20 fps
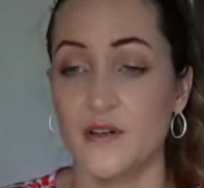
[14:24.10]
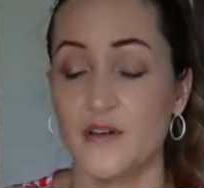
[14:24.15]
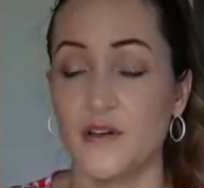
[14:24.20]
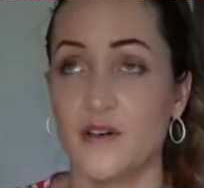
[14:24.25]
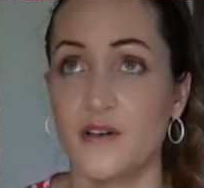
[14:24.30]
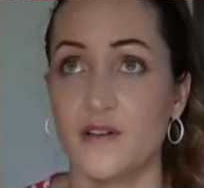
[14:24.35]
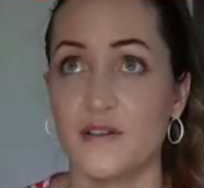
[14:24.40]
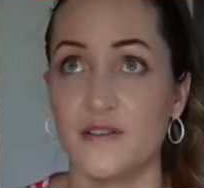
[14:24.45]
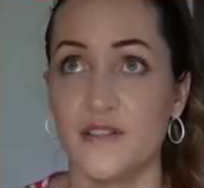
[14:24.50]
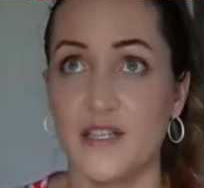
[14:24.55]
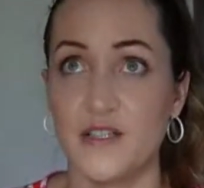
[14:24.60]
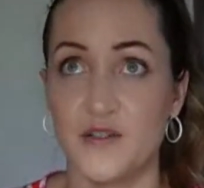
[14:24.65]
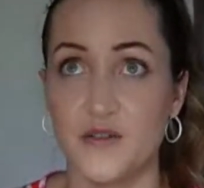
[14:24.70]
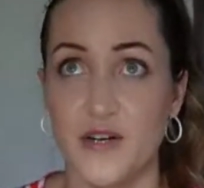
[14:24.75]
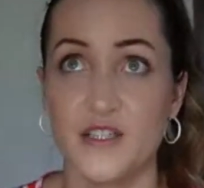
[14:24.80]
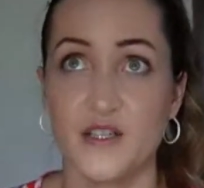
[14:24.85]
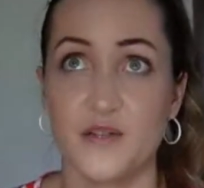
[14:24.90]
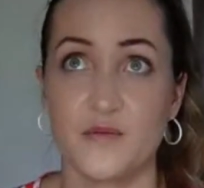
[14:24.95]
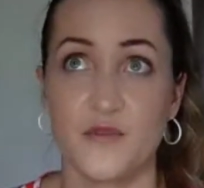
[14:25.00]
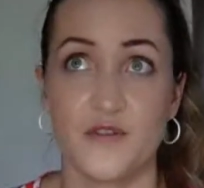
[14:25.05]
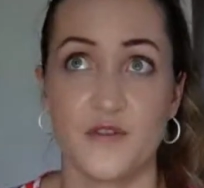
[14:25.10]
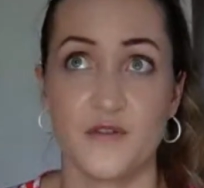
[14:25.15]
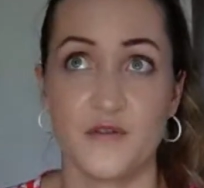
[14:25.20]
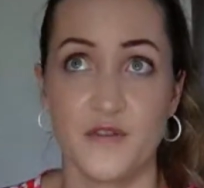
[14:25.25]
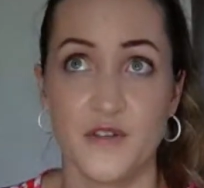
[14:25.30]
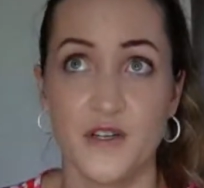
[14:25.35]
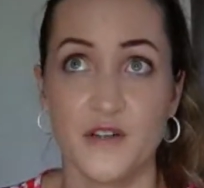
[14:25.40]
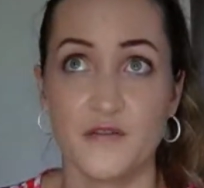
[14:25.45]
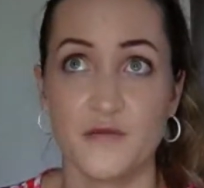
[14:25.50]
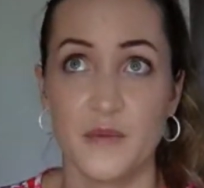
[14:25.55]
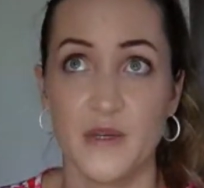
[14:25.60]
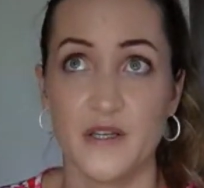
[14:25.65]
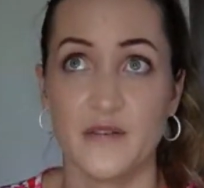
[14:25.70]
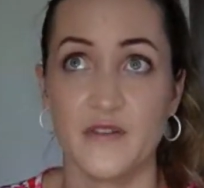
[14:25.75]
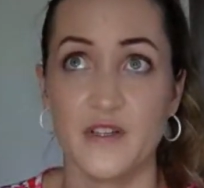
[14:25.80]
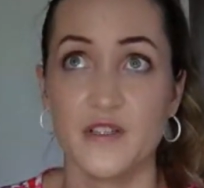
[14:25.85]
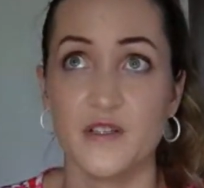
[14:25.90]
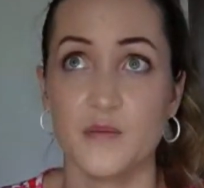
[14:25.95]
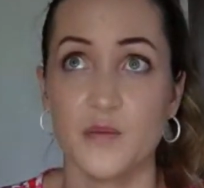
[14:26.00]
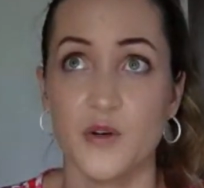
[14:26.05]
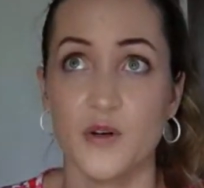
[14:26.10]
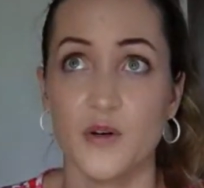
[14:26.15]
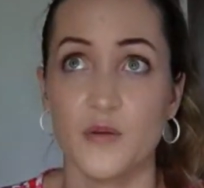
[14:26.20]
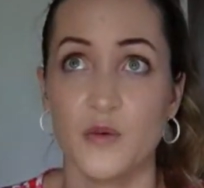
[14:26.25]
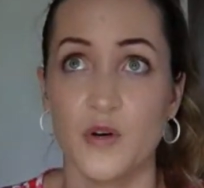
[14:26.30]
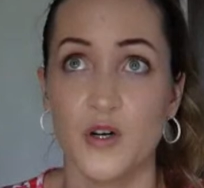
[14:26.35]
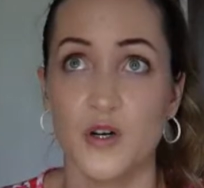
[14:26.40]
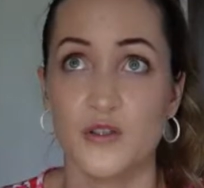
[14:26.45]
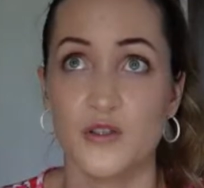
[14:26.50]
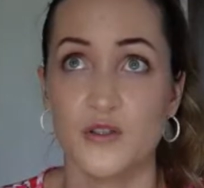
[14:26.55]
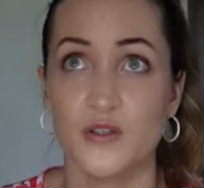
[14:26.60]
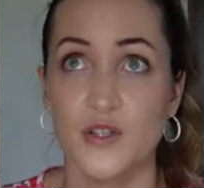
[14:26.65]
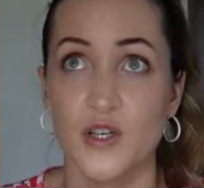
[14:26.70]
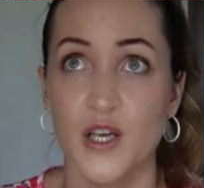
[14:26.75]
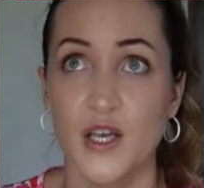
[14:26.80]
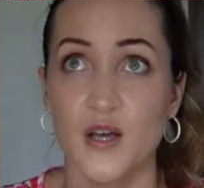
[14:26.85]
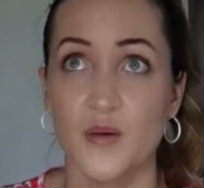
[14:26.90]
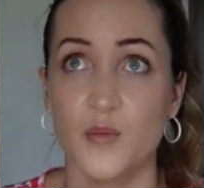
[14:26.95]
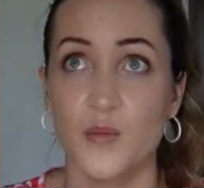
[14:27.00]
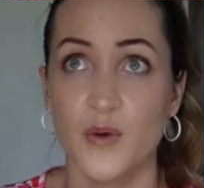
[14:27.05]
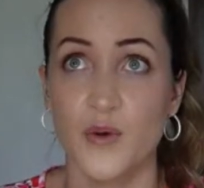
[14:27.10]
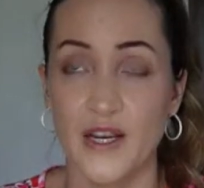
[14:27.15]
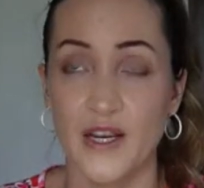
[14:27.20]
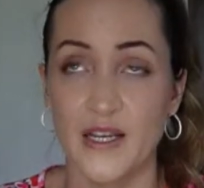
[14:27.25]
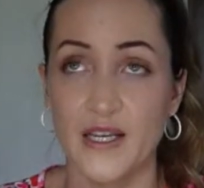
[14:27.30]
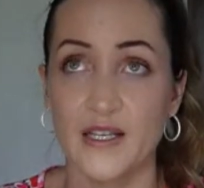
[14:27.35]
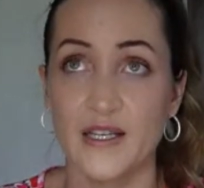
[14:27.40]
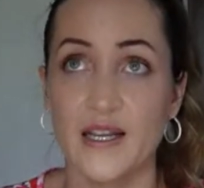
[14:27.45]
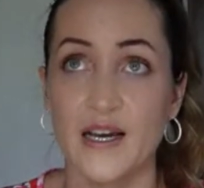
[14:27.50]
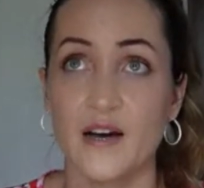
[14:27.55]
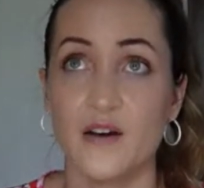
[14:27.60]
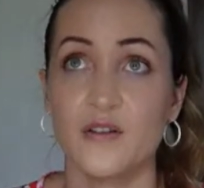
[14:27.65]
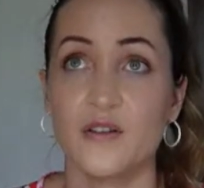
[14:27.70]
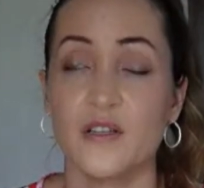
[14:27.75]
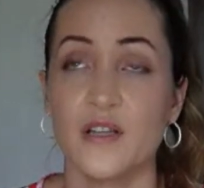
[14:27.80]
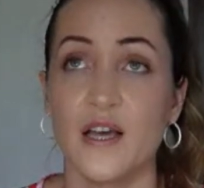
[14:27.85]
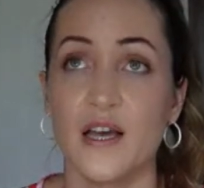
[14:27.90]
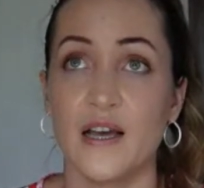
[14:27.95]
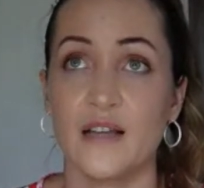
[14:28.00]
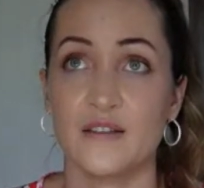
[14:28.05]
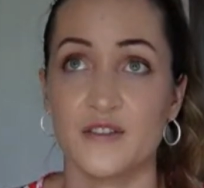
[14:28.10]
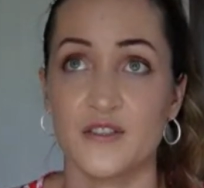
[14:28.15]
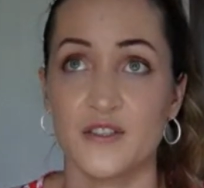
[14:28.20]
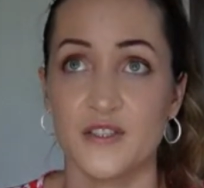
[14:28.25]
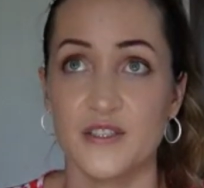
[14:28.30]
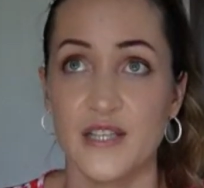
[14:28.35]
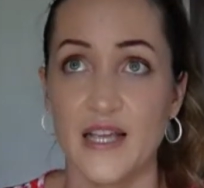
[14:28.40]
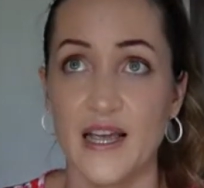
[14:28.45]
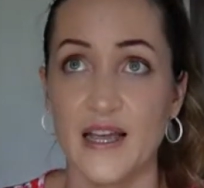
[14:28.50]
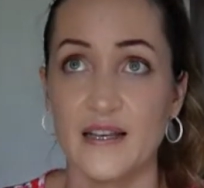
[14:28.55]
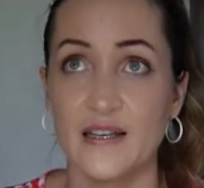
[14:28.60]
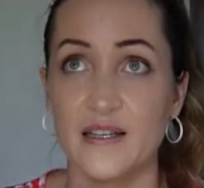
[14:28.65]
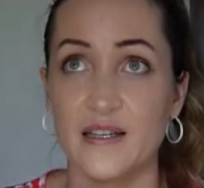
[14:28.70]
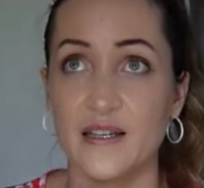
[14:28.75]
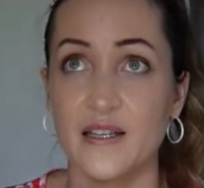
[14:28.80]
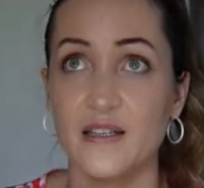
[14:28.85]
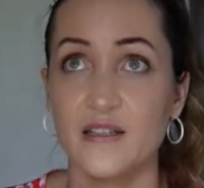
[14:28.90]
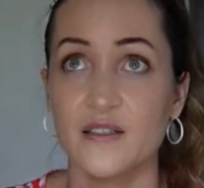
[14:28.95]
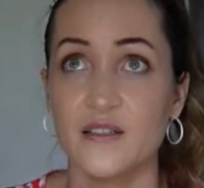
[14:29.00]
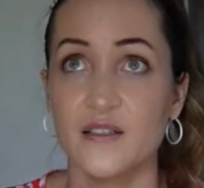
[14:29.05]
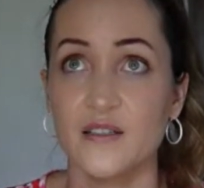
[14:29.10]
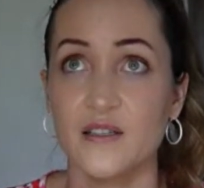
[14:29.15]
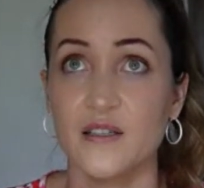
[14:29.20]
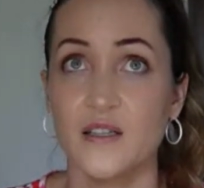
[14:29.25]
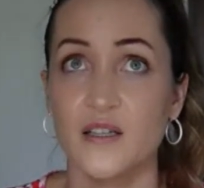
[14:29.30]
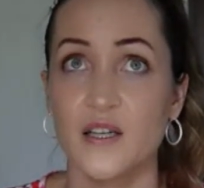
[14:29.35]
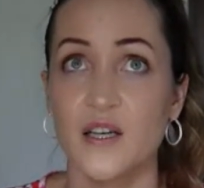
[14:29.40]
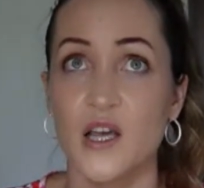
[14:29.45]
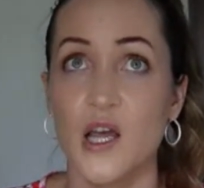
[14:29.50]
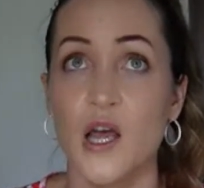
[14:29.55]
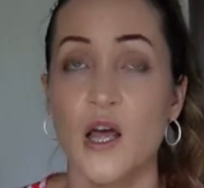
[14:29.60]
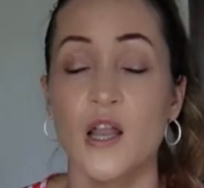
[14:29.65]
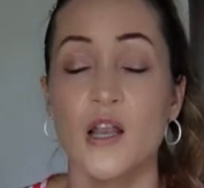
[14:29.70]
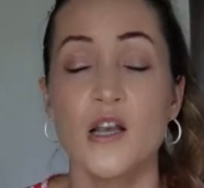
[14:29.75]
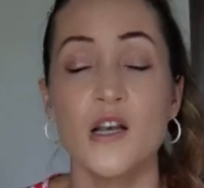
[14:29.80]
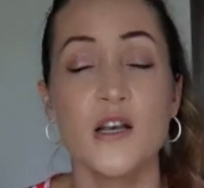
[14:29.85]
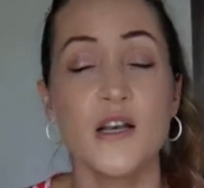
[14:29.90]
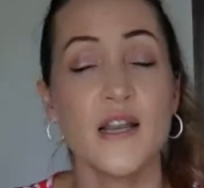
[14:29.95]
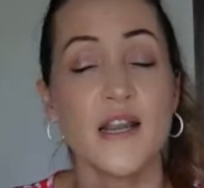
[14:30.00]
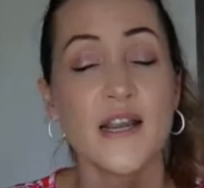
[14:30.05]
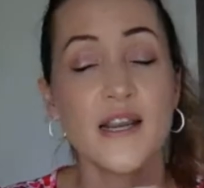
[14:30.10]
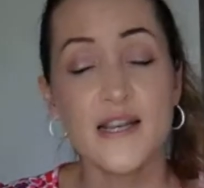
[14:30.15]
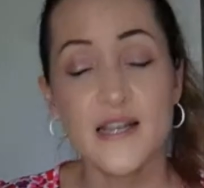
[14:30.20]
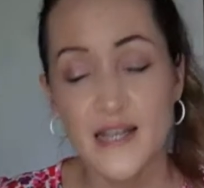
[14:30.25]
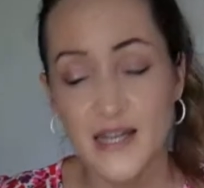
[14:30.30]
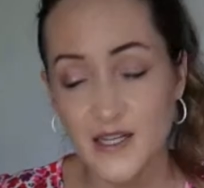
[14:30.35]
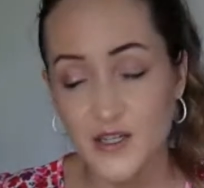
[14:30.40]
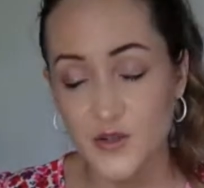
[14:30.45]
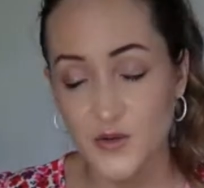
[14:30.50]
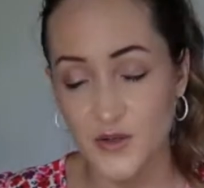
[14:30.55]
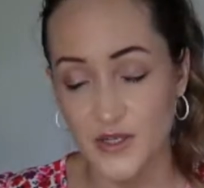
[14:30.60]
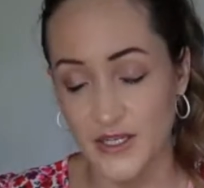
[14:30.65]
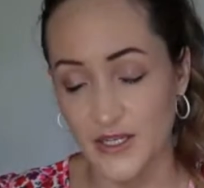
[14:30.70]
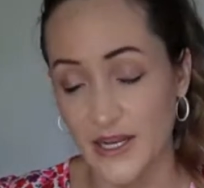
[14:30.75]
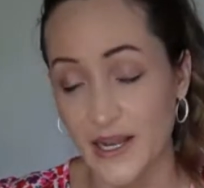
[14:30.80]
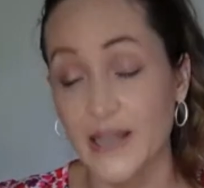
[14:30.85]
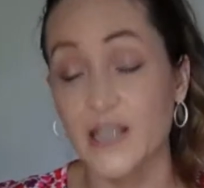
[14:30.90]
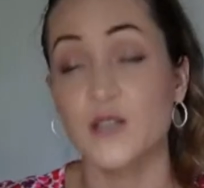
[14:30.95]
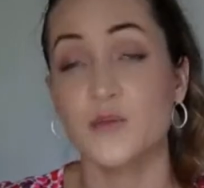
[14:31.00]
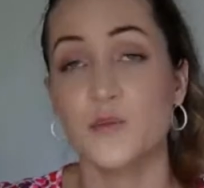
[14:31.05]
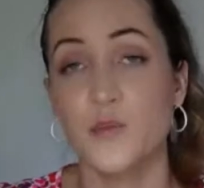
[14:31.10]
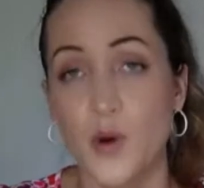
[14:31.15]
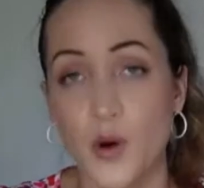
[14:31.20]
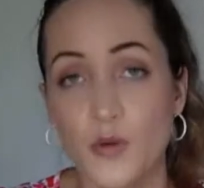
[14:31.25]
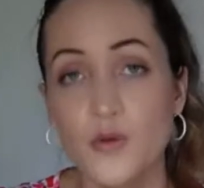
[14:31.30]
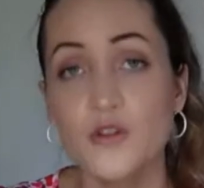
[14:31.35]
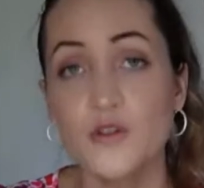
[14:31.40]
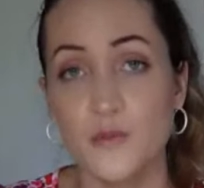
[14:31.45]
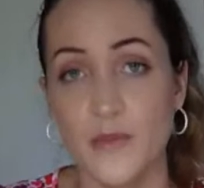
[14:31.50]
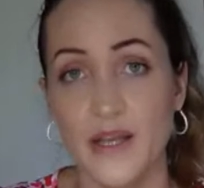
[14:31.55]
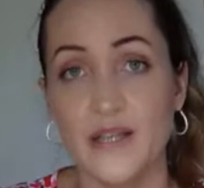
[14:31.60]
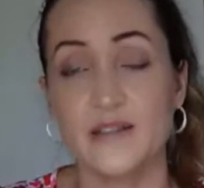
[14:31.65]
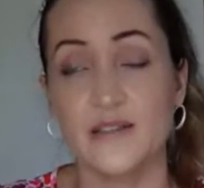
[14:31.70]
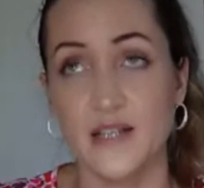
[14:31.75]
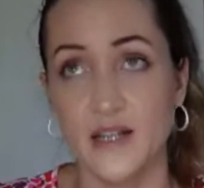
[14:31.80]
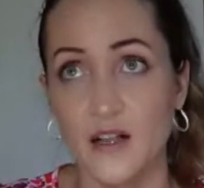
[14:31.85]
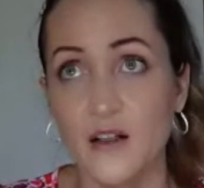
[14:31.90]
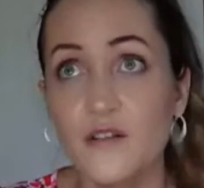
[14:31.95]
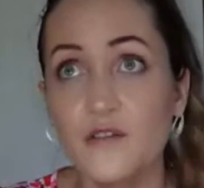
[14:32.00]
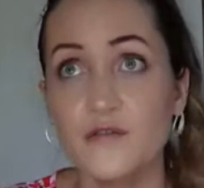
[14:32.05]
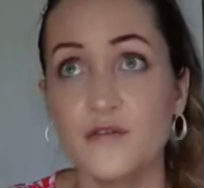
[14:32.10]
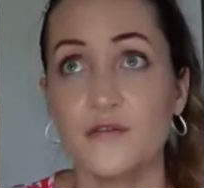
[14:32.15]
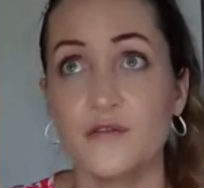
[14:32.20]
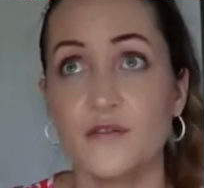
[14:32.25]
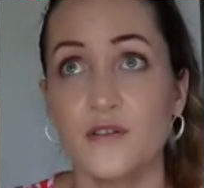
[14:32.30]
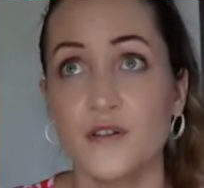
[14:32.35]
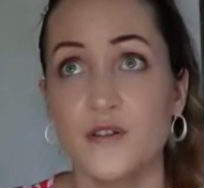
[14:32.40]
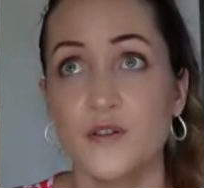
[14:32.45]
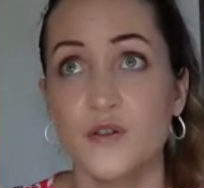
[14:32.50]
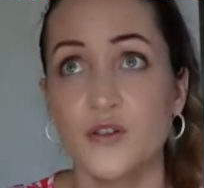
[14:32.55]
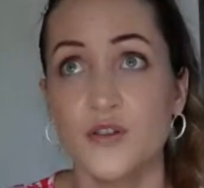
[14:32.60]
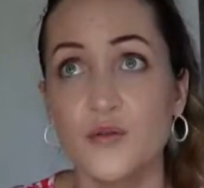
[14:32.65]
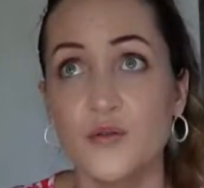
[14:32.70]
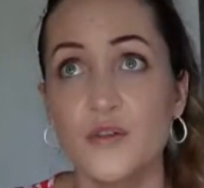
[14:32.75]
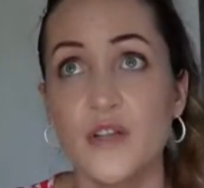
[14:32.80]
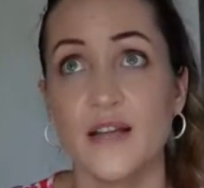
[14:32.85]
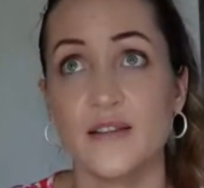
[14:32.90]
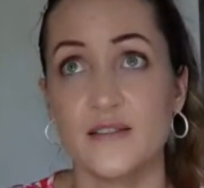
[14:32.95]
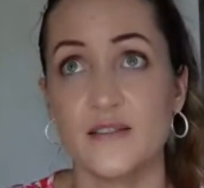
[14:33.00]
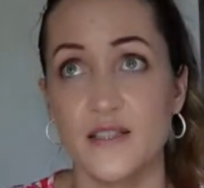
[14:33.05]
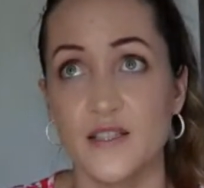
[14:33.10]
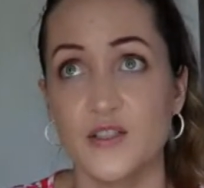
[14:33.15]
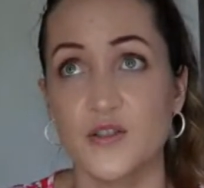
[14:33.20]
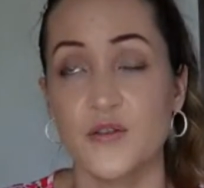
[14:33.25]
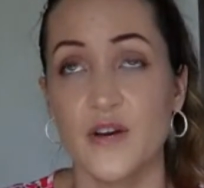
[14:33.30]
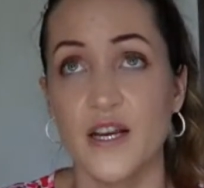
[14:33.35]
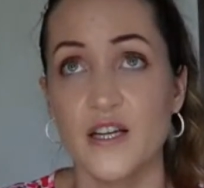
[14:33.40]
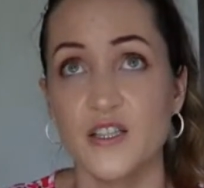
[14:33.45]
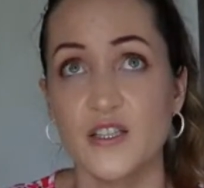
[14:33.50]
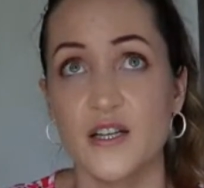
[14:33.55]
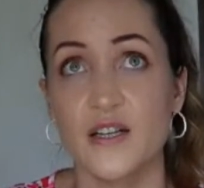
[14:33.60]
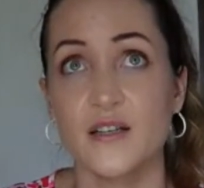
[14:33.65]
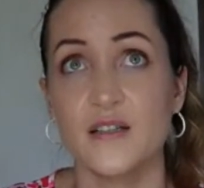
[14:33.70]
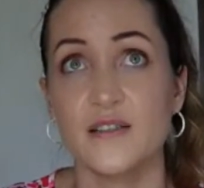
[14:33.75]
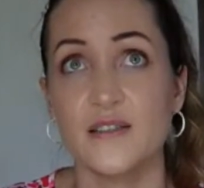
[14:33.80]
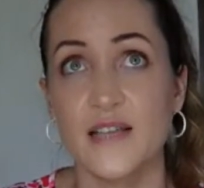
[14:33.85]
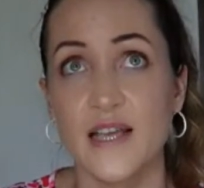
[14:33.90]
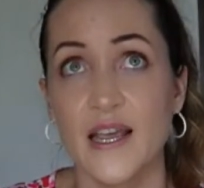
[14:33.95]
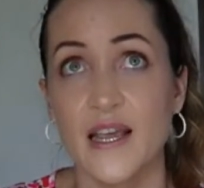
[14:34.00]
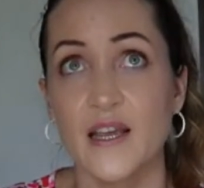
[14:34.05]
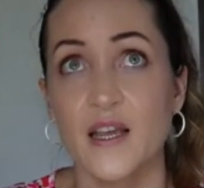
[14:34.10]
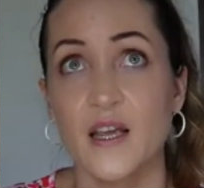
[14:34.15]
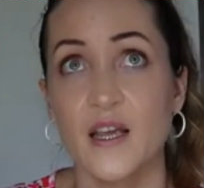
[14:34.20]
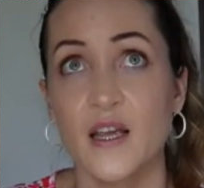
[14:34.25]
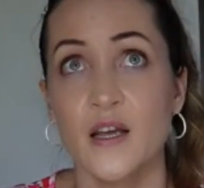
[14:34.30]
situation with the fear of being visible was break it down, understand it, lean into it, expose myself to that situation, say,